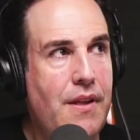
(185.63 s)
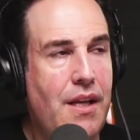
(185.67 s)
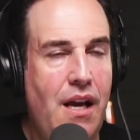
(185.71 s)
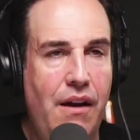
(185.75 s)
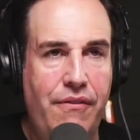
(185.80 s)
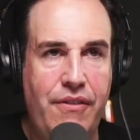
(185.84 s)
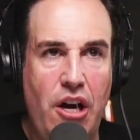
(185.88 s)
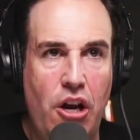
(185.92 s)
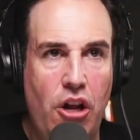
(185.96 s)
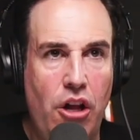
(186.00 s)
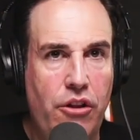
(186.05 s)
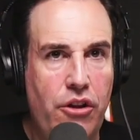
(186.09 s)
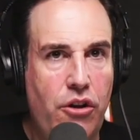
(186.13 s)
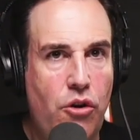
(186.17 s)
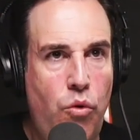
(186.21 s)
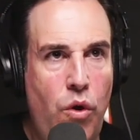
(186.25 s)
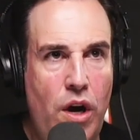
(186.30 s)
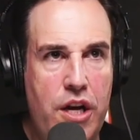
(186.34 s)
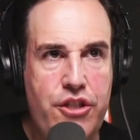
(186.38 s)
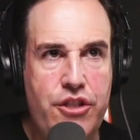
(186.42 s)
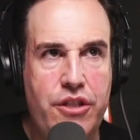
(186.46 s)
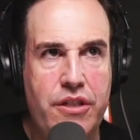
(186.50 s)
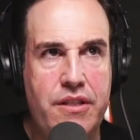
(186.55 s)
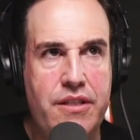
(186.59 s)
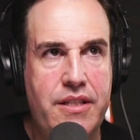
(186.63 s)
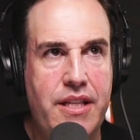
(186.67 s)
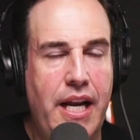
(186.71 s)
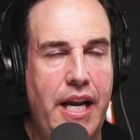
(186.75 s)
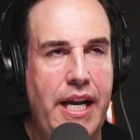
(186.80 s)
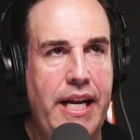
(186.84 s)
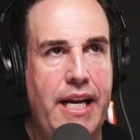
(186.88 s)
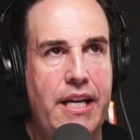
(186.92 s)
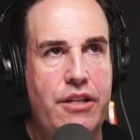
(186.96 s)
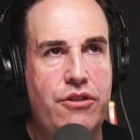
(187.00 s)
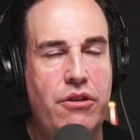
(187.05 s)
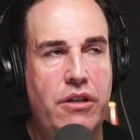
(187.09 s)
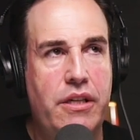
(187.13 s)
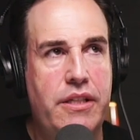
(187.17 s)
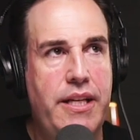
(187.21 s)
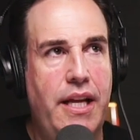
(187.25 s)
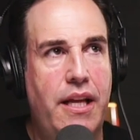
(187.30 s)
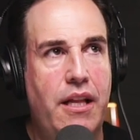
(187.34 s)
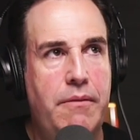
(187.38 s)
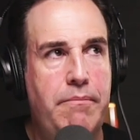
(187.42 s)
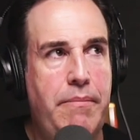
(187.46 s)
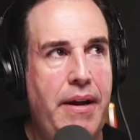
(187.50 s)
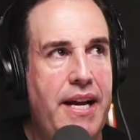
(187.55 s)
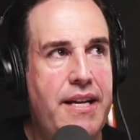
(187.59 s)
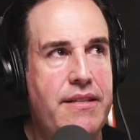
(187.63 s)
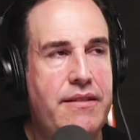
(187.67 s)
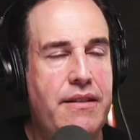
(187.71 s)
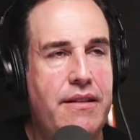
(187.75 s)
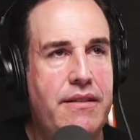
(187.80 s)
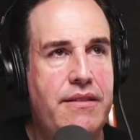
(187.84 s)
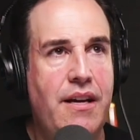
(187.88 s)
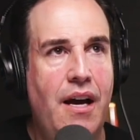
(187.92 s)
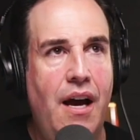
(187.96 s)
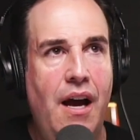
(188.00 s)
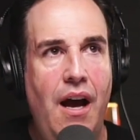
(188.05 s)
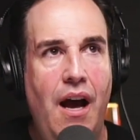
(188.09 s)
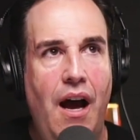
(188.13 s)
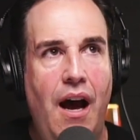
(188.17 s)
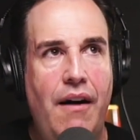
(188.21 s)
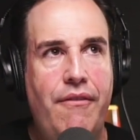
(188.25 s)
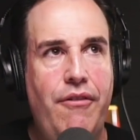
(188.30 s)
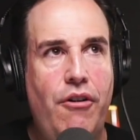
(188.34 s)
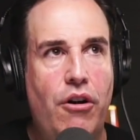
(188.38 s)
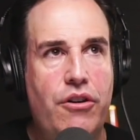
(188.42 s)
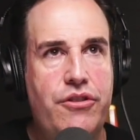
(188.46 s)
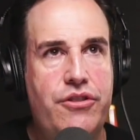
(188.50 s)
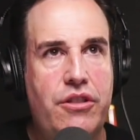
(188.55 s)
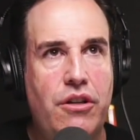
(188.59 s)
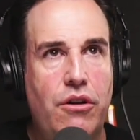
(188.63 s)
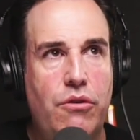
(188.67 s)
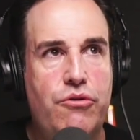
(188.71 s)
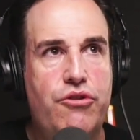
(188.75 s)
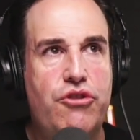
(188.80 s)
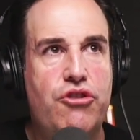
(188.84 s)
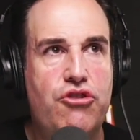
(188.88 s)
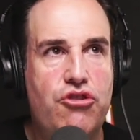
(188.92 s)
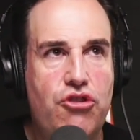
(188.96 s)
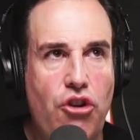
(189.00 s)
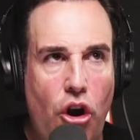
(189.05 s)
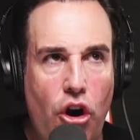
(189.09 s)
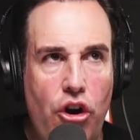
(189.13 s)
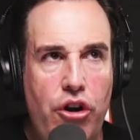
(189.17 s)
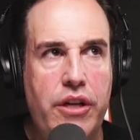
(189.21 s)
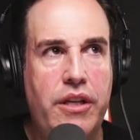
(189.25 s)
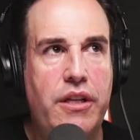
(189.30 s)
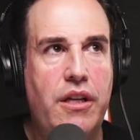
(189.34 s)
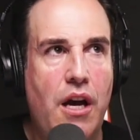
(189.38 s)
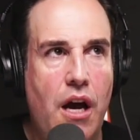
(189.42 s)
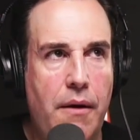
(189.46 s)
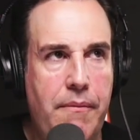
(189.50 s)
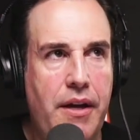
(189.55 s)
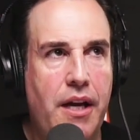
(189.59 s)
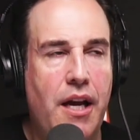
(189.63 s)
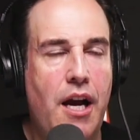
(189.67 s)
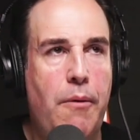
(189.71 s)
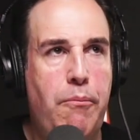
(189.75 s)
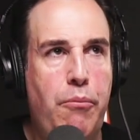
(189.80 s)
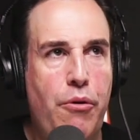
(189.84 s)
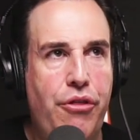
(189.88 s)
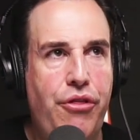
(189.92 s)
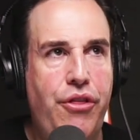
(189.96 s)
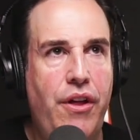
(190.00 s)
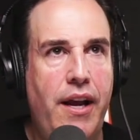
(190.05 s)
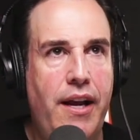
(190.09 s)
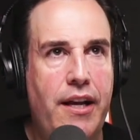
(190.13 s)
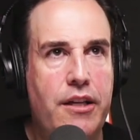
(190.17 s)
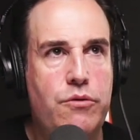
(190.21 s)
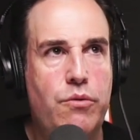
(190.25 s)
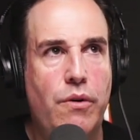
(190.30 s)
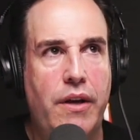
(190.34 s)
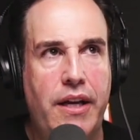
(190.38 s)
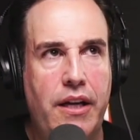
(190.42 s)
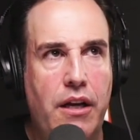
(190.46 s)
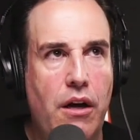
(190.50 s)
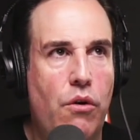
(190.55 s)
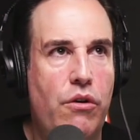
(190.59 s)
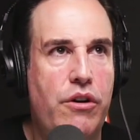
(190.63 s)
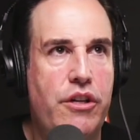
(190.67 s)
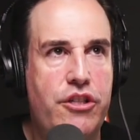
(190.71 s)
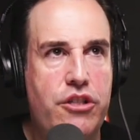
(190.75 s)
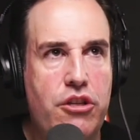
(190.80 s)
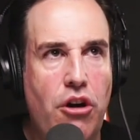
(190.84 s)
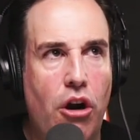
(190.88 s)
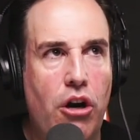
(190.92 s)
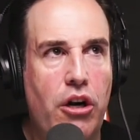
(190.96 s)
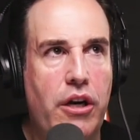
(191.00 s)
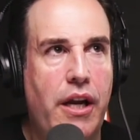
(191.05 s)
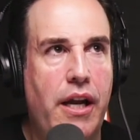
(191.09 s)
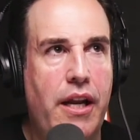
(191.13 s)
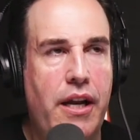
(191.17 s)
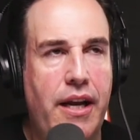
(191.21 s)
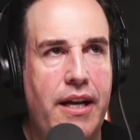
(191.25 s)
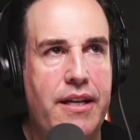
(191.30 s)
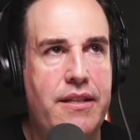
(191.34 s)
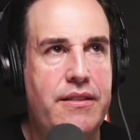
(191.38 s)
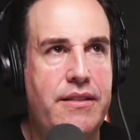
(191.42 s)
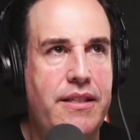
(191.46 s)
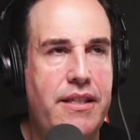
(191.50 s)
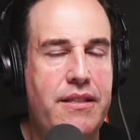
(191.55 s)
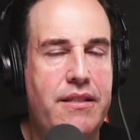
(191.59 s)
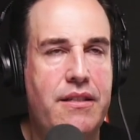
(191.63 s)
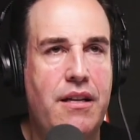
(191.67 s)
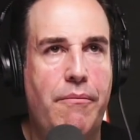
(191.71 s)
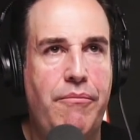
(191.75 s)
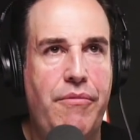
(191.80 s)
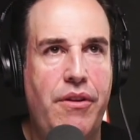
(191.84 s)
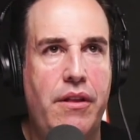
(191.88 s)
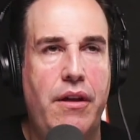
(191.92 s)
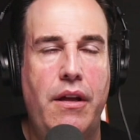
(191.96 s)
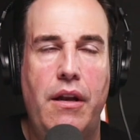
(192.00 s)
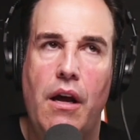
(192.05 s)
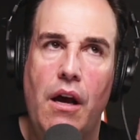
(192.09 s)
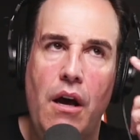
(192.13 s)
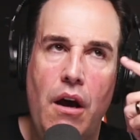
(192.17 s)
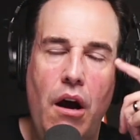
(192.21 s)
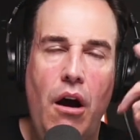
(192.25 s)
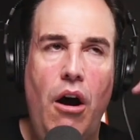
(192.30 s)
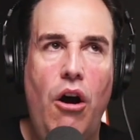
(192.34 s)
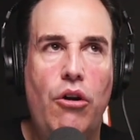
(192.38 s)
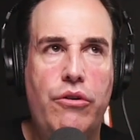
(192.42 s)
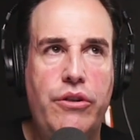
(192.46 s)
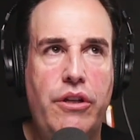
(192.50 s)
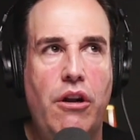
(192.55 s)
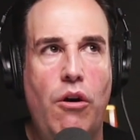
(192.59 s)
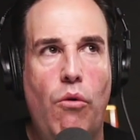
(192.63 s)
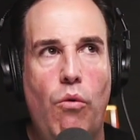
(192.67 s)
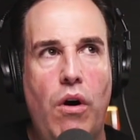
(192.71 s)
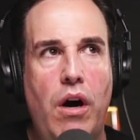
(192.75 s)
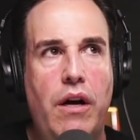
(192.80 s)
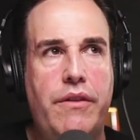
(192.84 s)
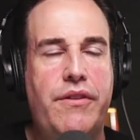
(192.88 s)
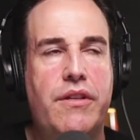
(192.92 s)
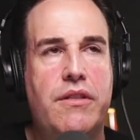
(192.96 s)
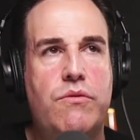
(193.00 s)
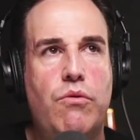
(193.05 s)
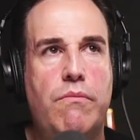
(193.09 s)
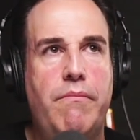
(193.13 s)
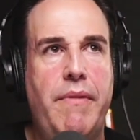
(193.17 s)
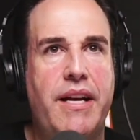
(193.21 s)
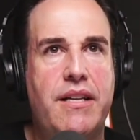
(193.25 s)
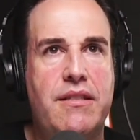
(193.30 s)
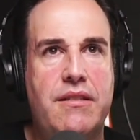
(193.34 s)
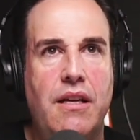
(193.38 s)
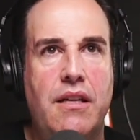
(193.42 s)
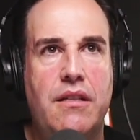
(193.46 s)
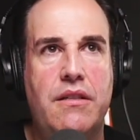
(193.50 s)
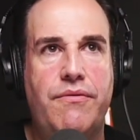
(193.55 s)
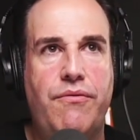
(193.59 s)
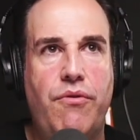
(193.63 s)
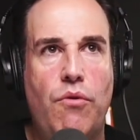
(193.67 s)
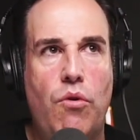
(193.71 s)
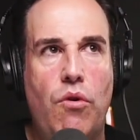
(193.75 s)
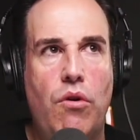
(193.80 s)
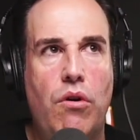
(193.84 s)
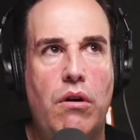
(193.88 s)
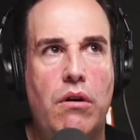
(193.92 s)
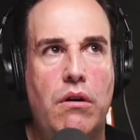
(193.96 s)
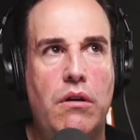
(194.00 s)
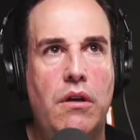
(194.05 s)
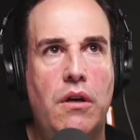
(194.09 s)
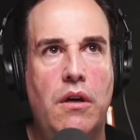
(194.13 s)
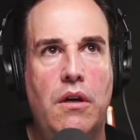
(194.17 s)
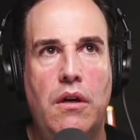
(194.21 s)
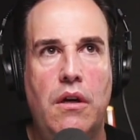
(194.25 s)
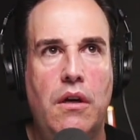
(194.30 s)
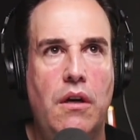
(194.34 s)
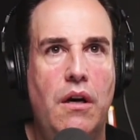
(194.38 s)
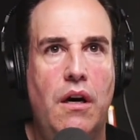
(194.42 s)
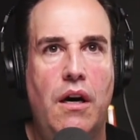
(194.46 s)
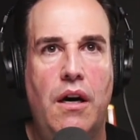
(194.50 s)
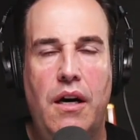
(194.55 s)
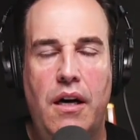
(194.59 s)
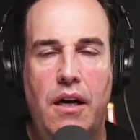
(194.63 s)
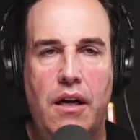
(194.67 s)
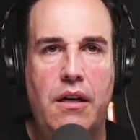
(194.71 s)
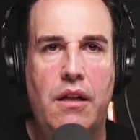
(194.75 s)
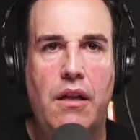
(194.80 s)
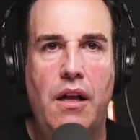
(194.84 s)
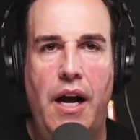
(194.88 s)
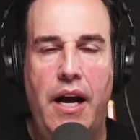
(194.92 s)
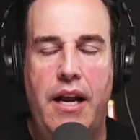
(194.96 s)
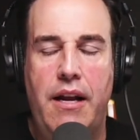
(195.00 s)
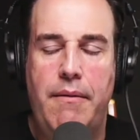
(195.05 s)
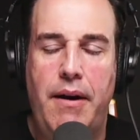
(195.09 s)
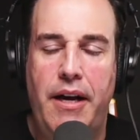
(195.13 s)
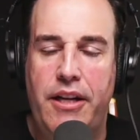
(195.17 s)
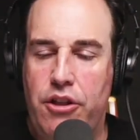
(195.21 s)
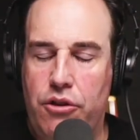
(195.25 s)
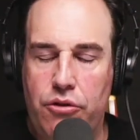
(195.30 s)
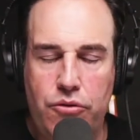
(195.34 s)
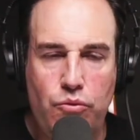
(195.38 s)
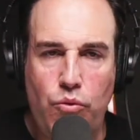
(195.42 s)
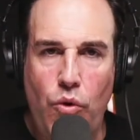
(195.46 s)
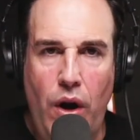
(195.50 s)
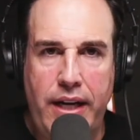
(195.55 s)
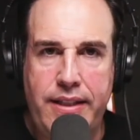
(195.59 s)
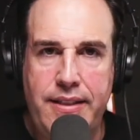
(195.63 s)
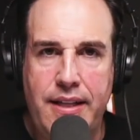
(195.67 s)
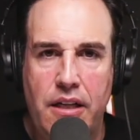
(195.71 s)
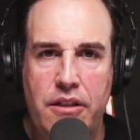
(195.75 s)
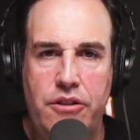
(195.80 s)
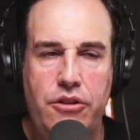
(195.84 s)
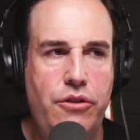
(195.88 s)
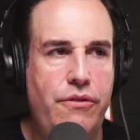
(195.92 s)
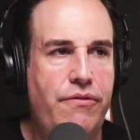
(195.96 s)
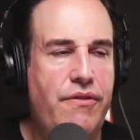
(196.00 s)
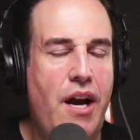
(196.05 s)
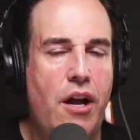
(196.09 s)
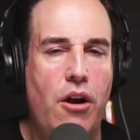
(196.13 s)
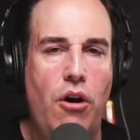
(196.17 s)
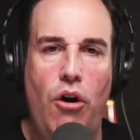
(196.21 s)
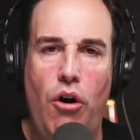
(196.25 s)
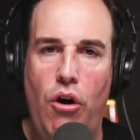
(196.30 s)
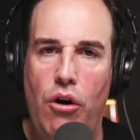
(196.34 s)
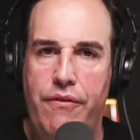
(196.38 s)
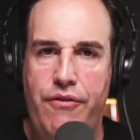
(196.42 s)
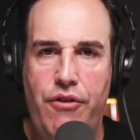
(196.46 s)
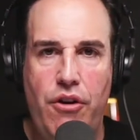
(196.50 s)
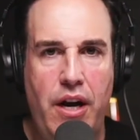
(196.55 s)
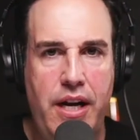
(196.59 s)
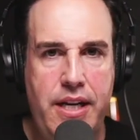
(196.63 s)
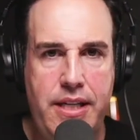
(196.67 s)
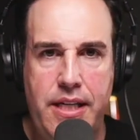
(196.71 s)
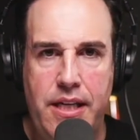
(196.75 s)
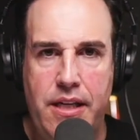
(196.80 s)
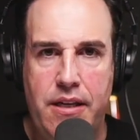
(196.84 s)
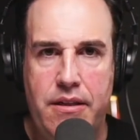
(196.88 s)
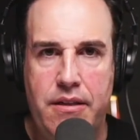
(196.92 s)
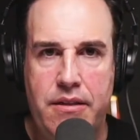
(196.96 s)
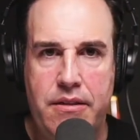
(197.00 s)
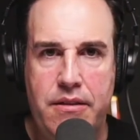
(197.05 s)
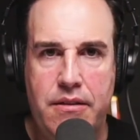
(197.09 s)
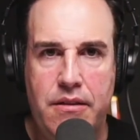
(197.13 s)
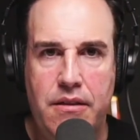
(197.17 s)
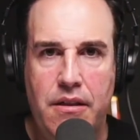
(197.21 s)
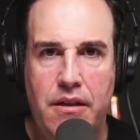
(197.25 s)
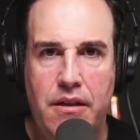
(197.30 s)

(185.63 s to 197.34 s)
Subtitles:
I've got all the questions that I answer on a daily basis. I've also started coming up with things when I go into Target and I see something that, oh, you know what, this would make sense for a client of mine. You just write down, you've got all of your ideas.